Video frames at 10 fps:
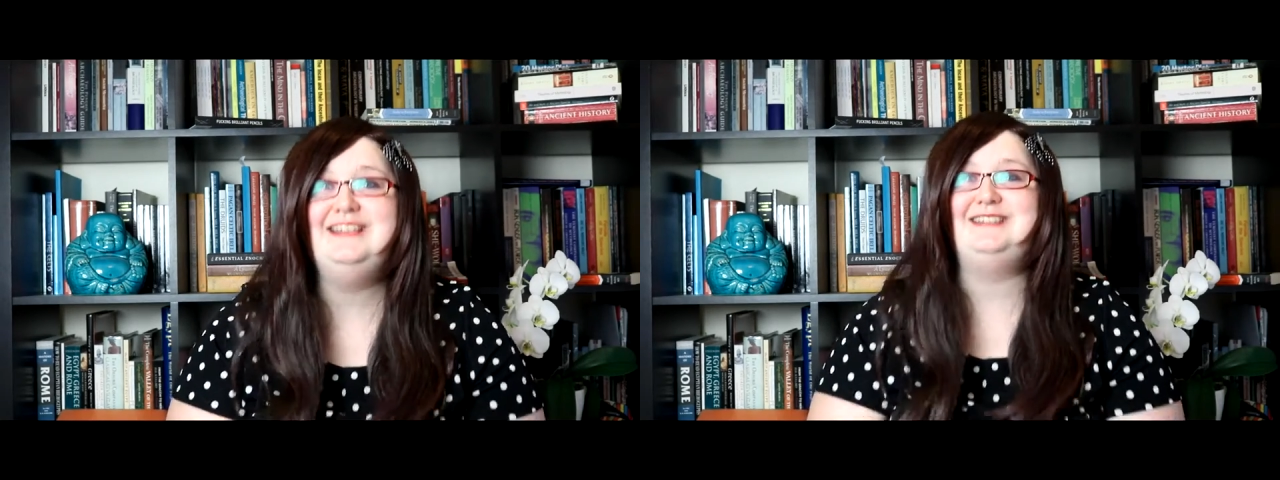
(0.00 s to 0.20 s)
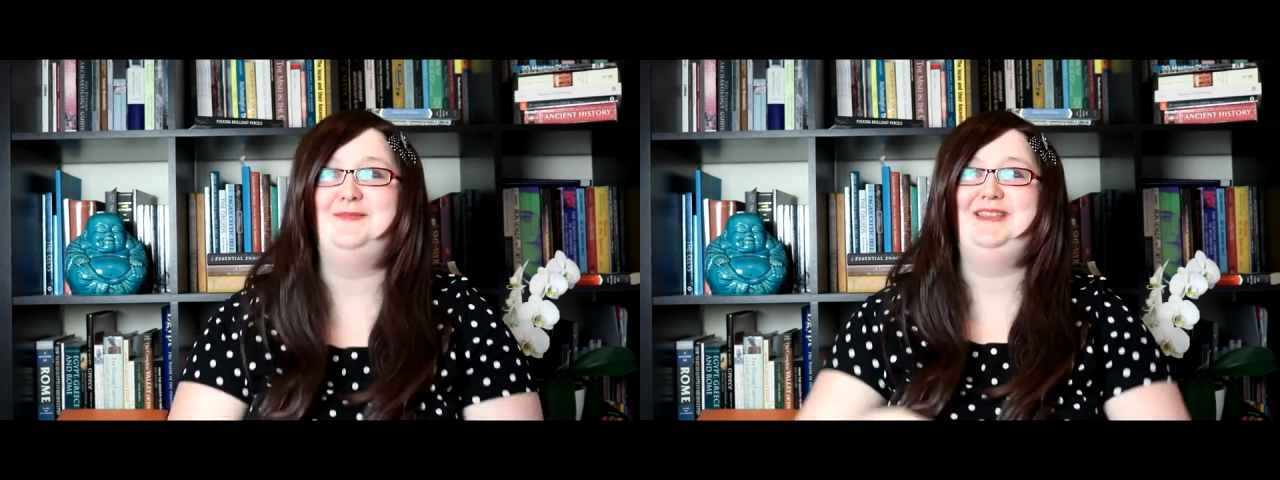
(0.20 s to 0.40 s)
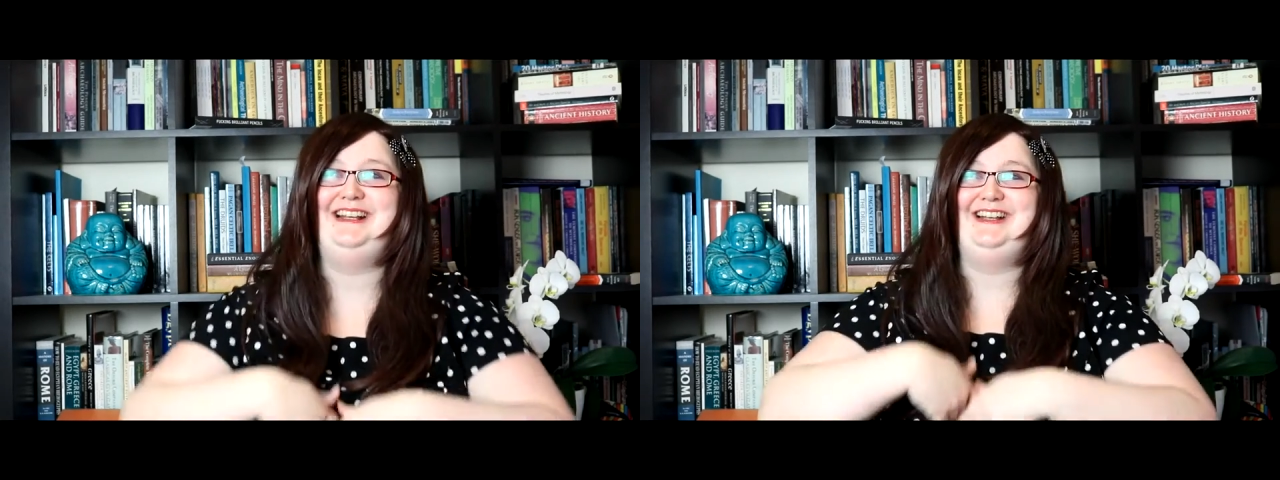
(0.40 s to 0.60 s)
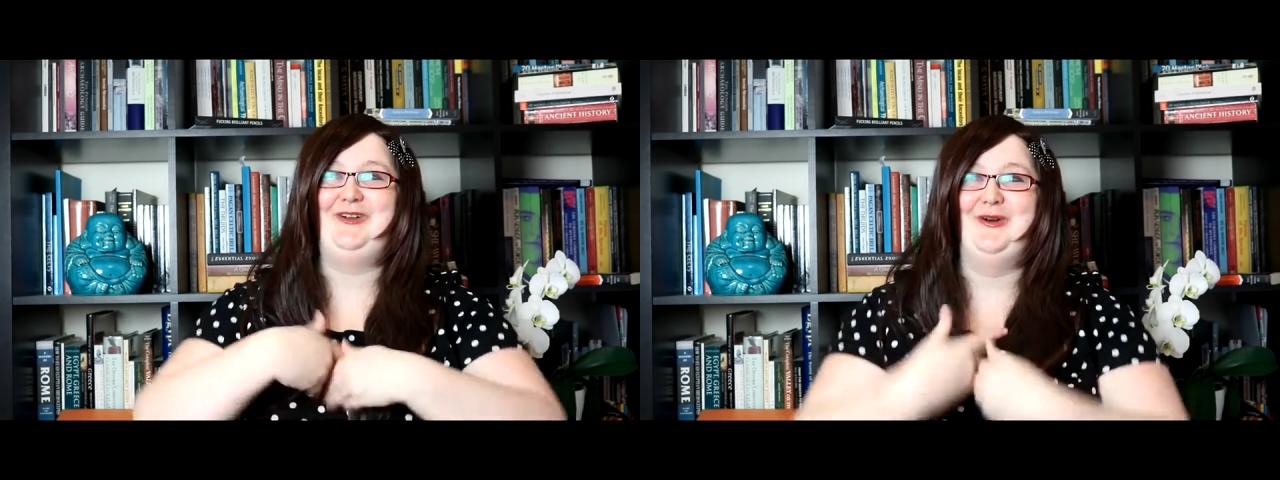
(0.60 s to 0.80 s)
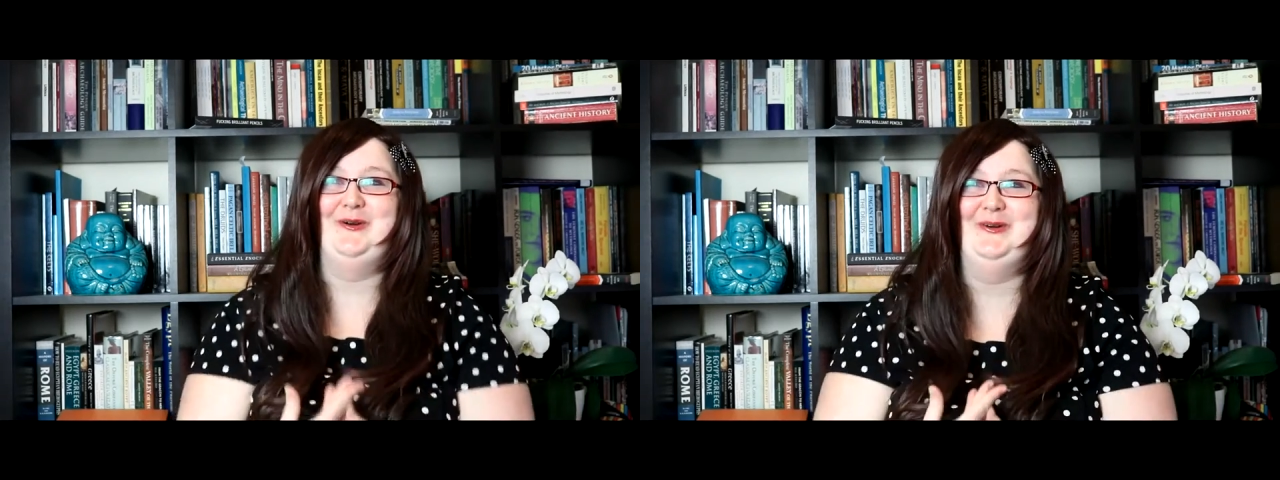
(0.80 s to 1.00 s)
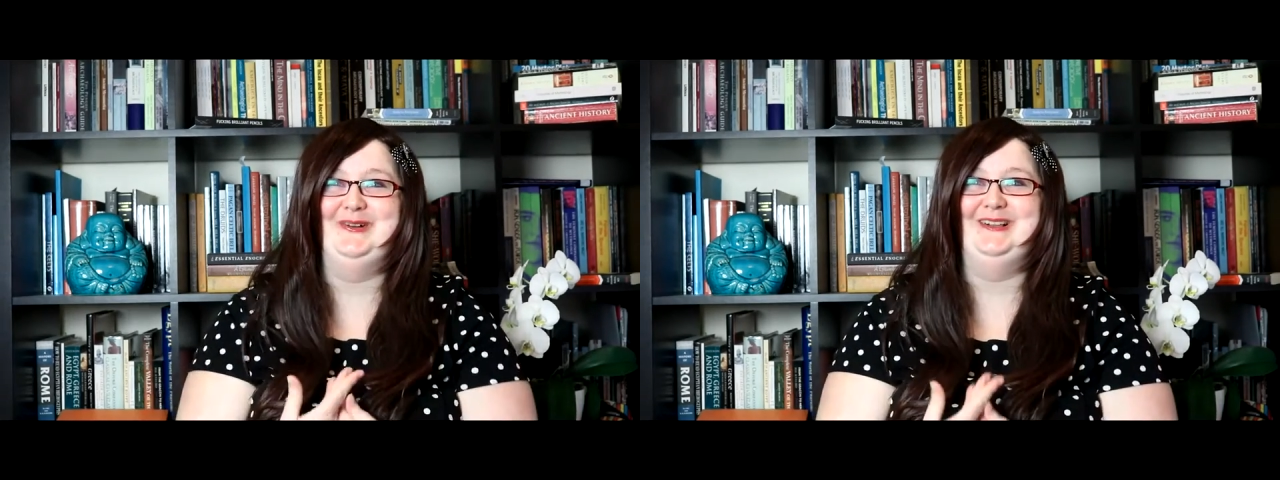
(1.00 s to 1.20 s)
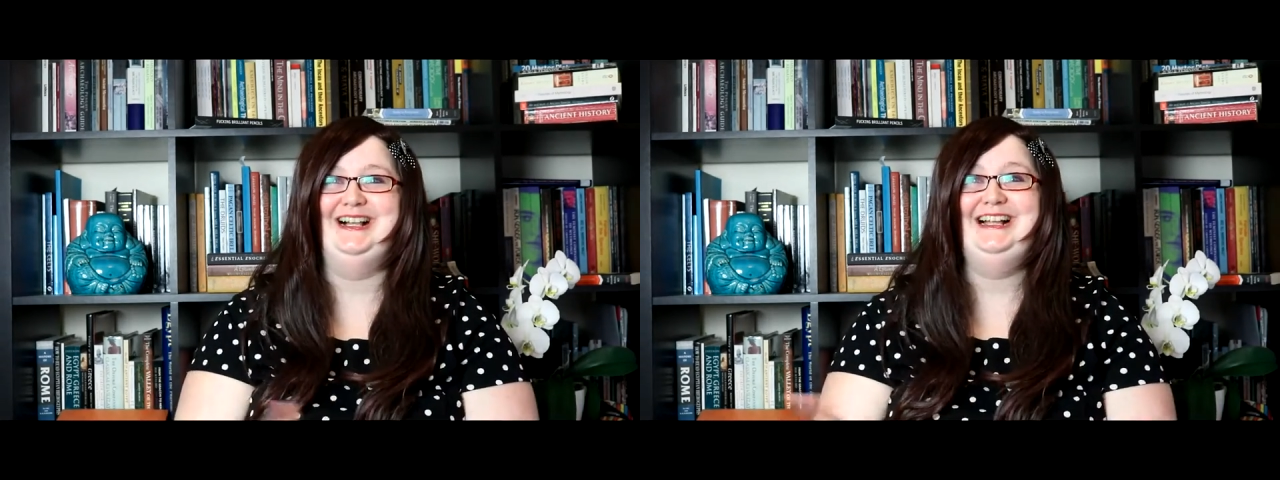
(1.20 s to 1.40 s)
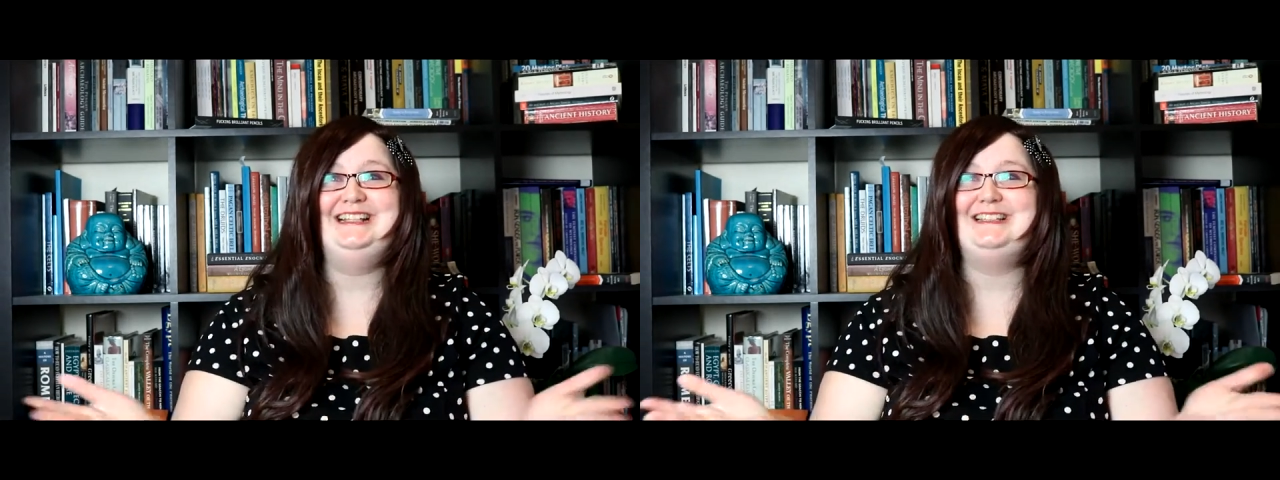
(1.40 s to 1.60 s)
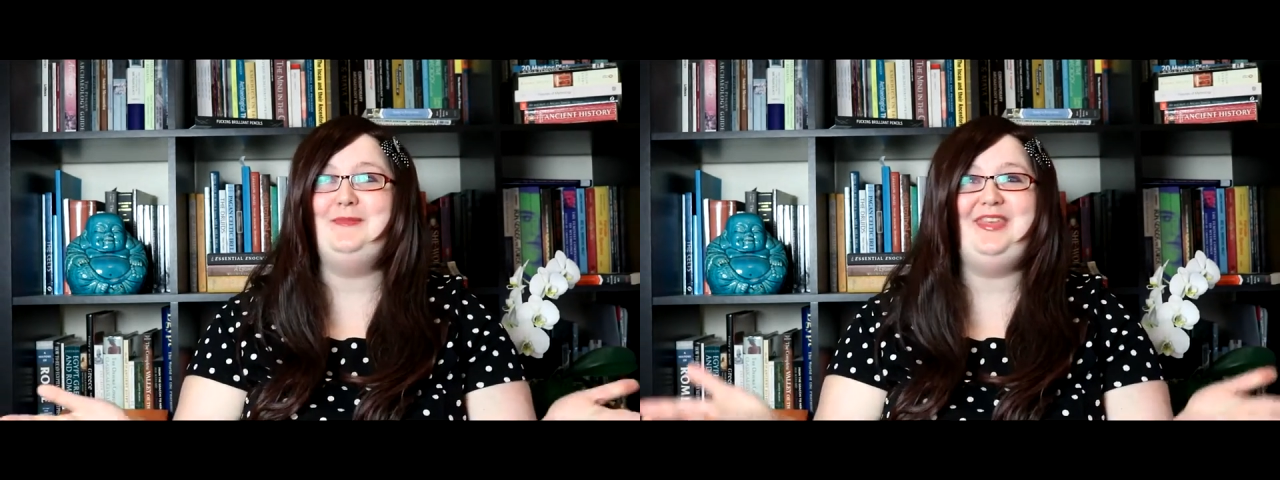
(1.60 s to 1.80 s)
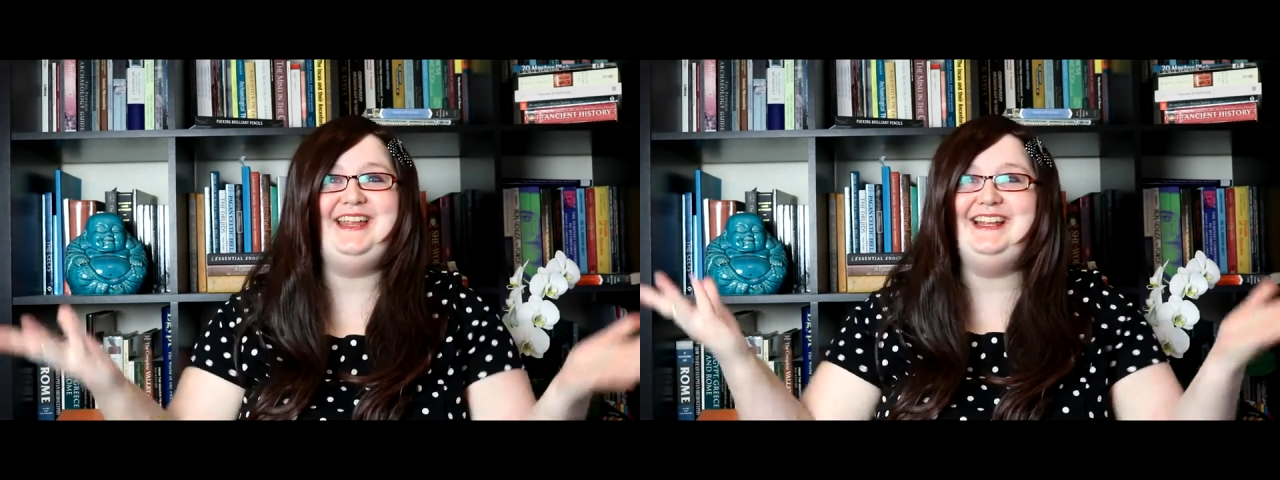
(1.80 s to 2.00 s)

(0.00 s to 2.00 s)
Something cool. Something